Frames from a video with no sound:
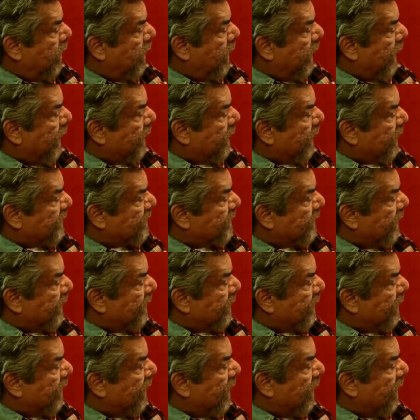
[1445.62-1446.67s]
And I
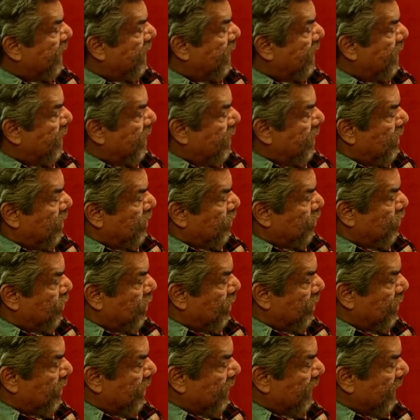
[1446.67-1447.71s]
said.
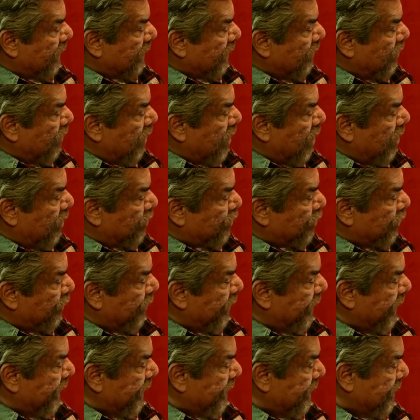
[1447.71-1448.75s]
The Latino culture
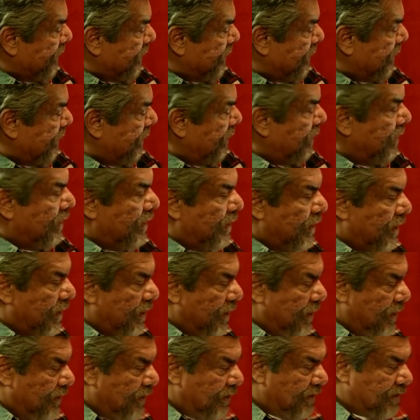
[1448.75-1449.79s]
is,
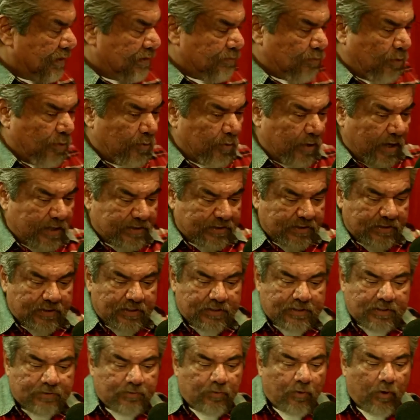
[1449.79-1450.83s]
I wrote this,
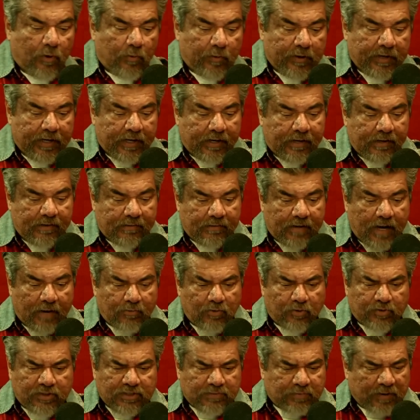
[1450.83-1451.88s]

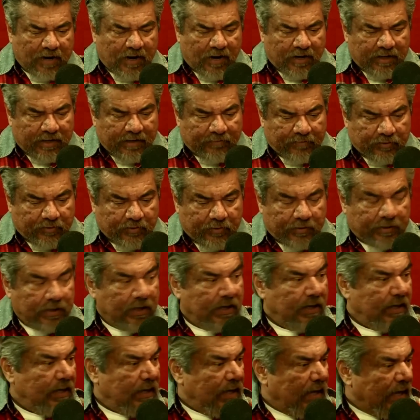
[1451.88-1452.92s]
but I hardly ever do it.
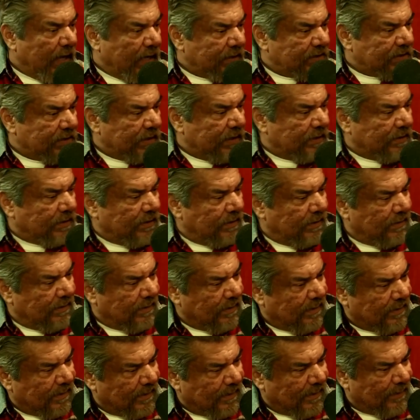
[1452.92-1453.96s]
I said,
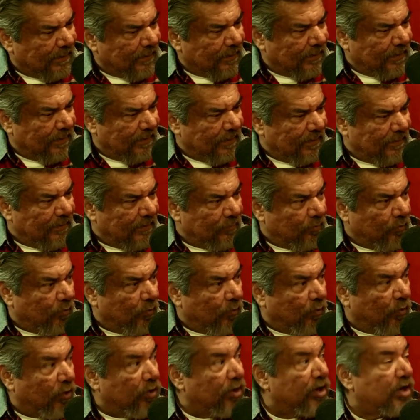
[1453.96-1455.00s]

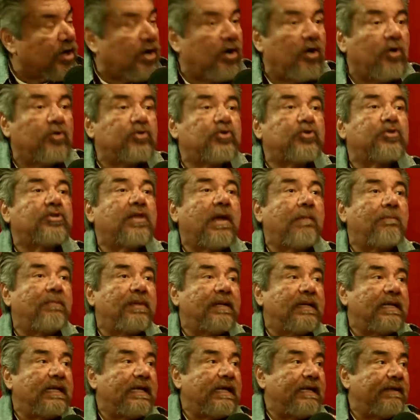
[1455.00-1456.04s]
we're a culture that
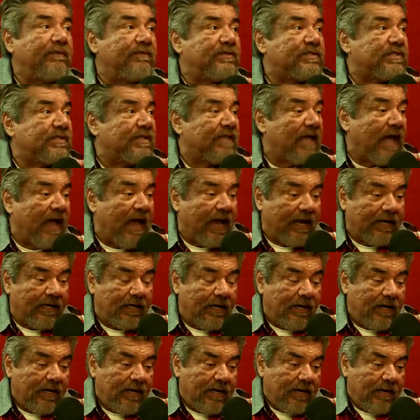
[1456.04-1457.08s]
believes
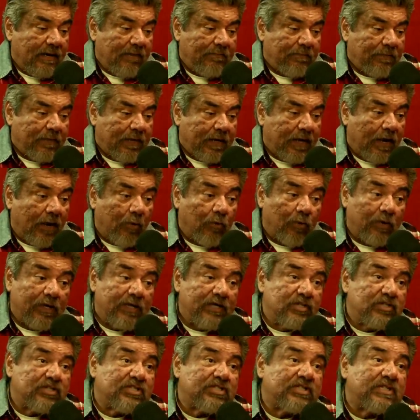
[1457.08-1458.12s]
that a
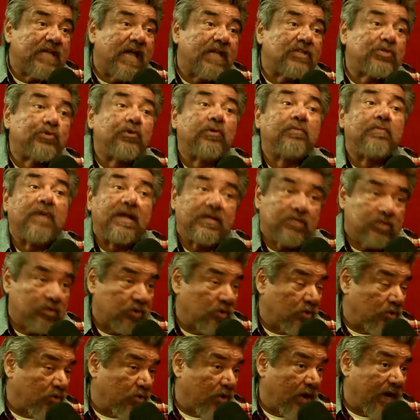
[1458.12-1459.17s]
religious statue in
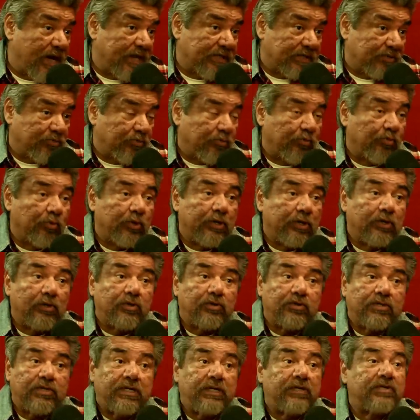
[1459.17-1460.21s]
Mexico cries real
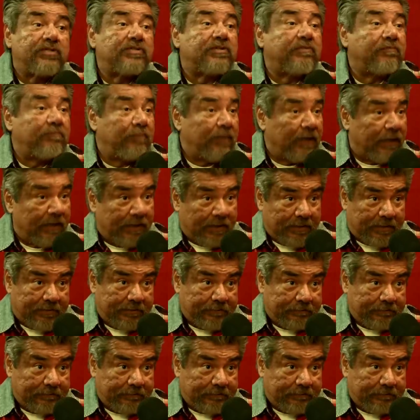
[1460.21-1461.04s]
tears of blood.